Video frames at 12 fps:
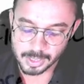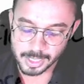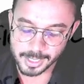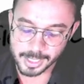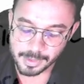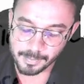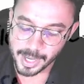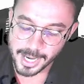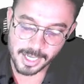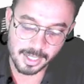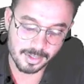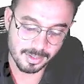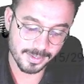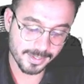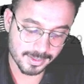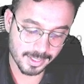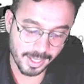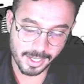like in mild
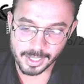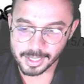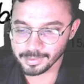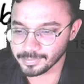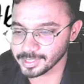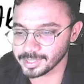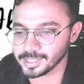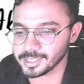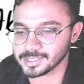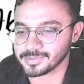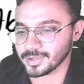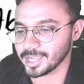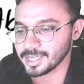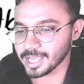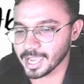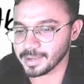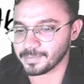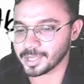it's like everything is fine,
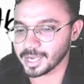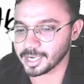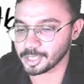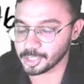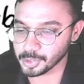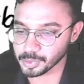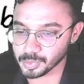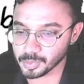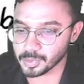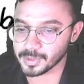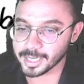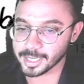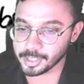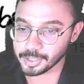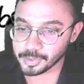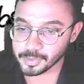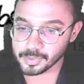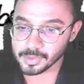hyperactive,
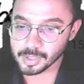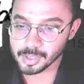overactive.